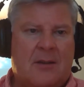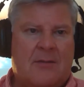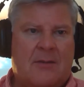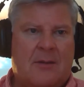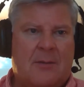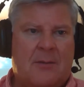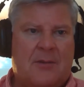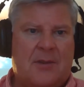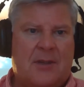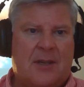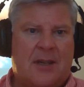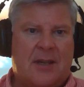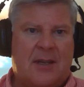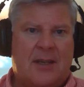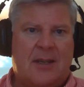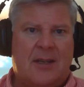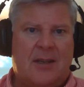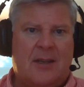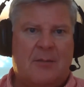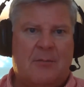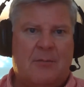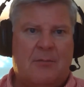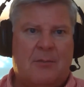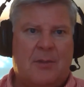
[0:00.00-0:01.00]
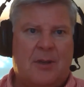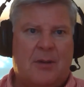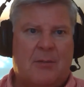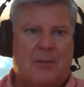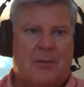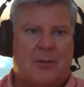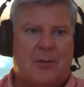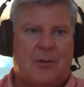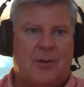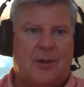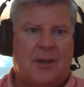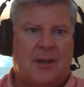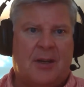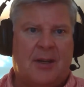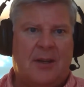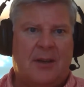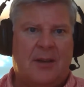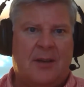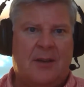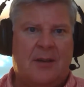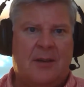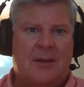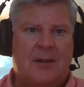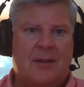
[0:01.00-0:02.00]
I'm tagging a
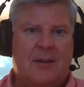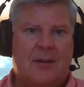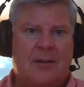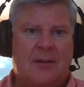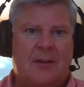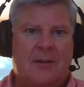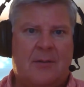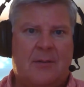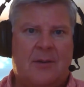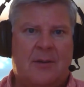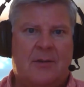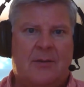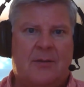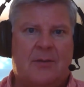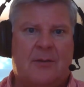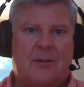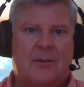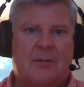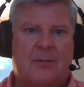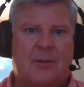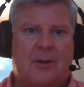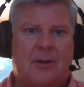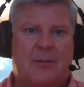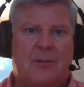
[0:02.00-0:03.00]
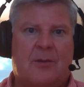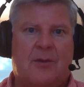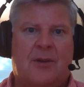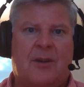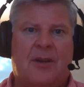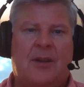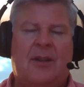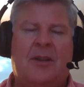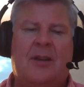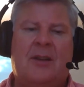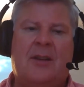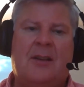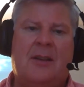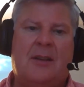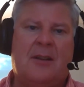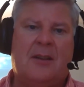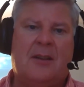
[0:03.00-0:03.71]
memory. Let me go to a memory.